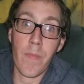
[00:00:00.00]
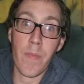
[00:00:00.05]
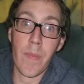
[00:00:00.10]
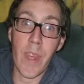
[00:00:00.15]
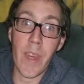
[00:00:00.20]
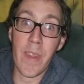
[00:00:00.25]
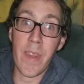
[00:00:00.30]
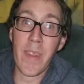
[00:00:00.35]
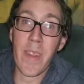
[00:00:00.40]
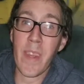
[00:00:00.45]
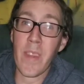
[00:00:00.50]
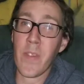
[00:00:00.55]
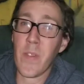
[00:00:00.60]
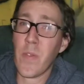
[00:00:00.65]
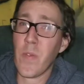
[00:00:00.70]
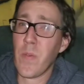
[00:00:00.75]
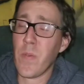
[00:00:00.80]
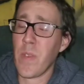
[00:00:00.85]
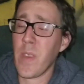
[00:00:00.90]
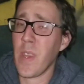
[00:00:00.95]
I think that's
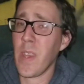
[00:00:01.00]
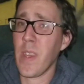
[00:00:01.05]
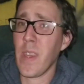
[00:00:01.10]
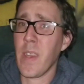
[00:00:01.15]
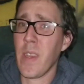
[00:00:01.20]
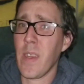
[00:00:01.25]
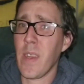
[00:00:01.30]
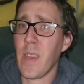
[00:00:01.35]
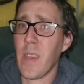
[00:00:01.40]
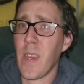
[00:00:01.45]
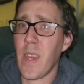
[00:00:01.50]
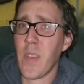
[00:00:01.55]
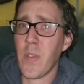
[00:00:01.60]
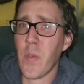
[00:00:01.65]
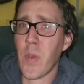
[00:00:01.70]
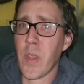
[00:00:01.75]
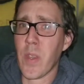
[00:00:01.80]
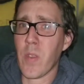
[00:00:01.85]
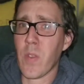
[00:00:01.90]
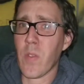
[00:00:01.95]

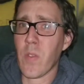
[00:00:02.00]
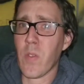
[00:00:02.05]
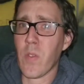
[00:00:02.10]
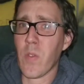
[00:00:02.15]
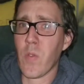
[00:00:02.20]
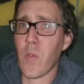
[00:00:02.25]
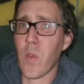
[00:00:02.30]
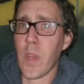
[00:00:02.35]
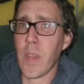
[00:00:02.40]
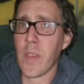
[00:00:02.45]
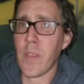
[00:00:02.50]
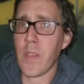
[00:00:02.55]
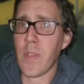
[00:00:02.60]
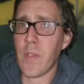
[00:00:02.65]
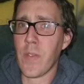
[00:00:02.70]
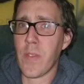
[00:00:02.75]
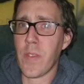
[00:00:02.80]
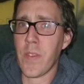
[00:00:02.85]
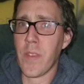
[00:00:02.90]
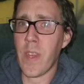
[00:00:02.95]
why Christ
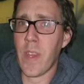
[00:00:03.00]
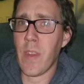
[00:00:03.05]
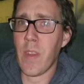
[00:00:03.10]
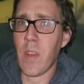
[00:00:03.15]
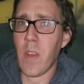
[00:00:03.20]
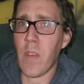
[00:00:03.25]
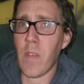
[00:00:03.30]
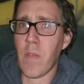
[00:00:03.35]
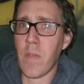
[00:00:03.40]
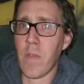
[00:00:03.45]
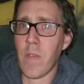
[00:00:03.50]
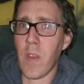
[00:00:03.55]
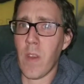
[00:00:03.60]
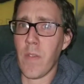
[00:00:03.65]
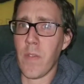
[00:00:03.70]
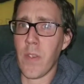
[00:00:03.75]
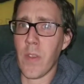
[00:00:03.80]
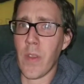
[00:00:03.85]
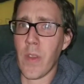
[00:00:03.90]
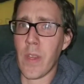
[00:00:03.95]
said love
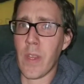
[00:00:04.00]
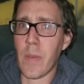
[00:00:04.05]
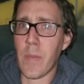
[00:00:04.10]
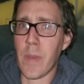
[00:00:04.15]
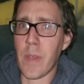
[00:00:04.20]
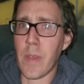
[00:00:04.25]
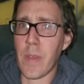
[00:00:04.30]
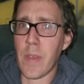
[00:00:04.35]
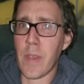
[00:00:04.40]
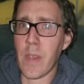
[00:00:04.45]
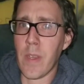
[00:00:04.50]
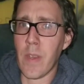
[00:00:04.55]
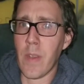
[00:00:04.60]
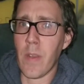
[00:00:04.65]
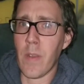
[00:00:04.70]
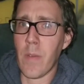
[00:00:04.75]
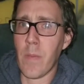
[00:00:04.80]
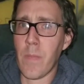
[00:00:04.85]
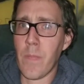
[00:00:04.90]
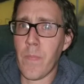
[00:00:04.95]
your enemy.
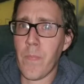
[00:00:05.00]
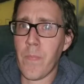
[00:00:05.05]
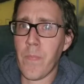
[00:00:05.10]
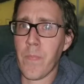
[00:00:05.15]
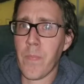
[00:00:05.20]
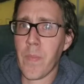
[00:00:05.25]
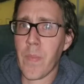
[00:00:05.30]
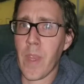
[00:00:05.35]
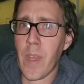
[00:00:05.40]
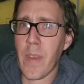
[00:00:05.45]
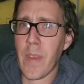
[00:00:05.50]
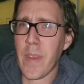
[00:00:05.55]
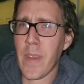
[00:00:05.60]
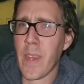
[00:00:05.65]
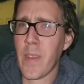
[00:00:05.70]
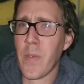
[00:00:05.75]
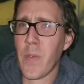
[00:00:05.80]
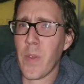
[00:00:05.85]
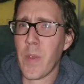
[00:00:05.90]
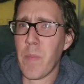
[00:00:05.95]
I think
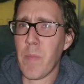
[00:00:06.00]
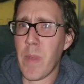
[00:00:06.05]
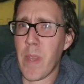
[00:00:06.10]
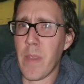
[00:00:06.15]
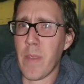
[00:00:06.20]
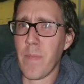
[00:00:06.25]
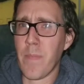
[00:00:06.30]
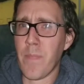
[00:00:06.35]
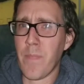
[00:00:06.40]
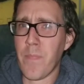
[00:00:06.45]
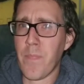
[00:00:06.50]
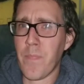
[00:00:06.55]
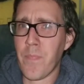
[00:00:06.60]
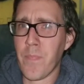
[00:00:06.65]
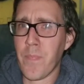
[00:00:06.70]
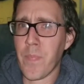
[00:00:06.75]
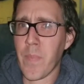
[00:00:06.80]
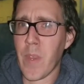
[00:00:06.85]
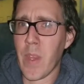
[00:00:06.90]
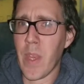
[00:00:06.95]
that's what he meant.
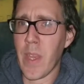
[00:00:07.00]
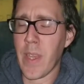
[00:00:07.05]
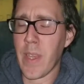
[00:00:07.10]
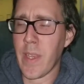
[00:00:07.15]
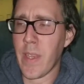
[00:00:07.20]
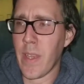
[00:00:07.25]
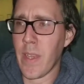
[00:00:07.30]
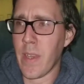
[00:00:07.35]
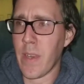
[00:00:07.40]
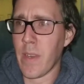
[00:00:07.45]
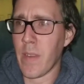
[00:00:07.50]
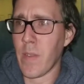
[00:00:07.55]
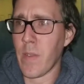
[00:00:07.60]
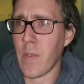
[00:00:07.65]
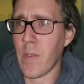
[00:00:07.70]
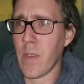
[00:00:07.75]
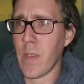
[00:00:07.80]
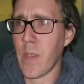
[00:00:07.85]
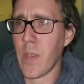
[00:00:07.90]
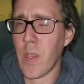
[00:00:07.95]
Like
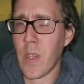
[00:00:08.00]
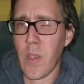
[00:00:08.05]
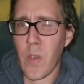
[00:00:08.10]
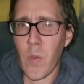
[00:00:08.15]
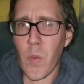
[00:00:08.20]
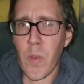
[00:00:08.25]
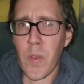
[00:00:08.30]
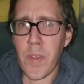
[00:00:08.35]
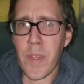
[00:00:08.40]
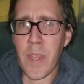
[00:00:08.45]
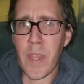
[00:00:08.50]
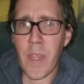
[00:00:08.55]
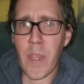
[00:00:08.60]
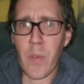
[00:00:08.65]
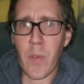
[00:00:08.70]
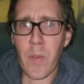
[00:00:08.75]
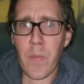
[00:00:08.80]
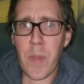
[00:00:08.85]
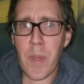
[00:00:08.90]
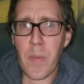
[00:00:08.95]
when dealing
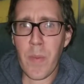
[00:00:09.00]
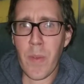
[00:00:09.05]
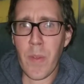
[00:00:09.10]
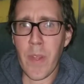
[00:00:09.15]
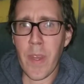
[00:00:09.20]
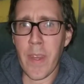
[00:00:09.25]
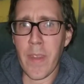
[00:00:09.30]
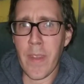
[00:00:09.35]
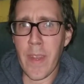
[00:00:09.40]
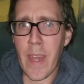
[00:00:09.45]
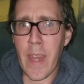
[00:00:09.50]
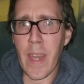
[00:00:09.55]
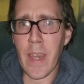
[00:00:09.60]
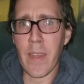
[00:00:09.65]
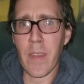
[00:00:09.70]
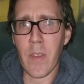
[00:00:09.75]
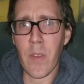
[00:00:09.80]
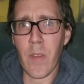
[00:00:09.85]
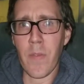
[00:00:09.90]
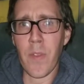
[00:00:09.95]
with people like that,
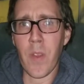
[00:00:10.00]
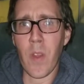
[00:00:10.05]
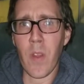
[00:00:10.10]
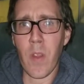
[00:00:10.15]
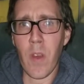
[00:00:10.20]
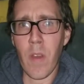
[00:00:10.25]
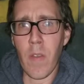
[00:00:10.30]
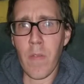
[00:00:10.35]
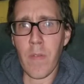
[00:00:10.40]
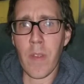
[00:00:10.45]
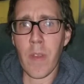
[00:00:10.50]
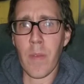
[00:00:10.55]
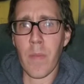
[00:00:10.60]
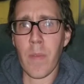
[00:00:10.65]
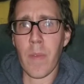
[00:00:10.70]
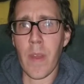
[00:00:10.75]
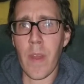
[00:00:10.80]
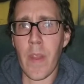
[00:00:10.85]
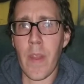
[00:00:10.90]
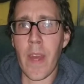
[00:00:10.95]
you have to love them,
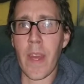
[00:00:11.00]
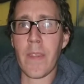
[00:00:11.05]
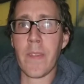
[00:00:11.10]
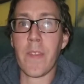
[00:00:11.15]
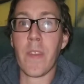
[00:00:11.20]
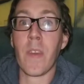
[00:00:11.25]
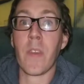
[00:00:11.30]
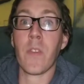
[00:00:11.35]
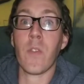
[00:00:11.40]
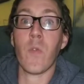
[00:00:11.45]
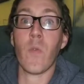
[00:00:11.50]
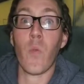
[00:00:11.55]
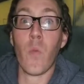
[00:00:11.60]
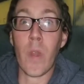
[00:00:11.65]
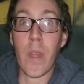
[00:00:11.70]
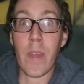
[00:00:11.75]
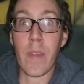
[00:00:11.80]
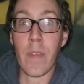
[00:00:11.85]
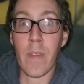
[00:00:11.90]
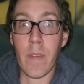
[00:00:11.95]
and that's how you
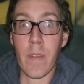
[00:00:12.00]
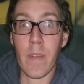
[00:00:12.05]
win.